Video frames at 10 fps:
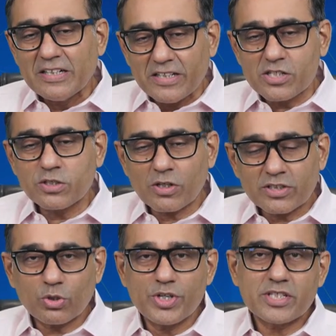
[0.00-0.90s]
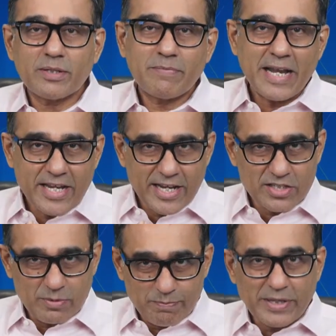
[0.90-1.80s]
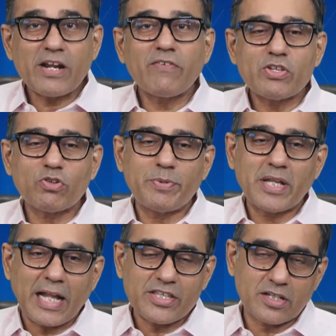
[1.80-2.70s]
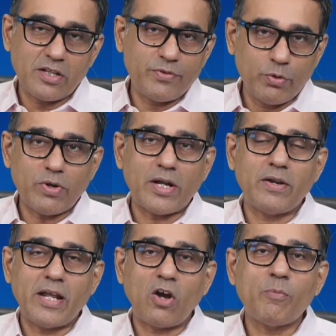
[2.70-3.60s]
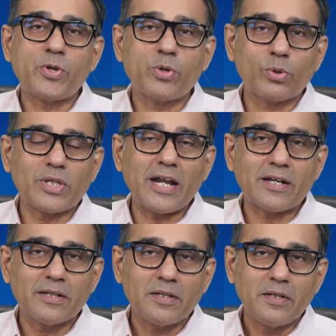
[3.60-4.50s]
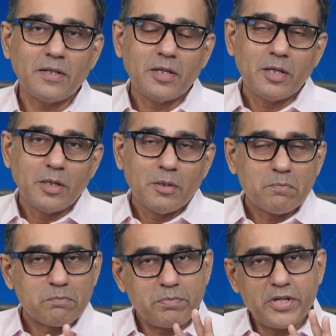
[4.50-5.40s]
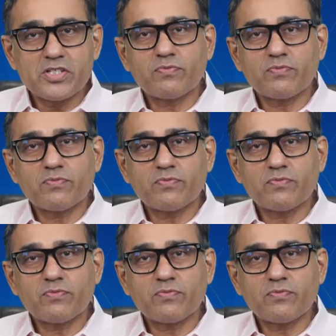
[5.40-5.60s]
It's not so easy. My simple advice would be, Raj sir, if you allow me to do that, please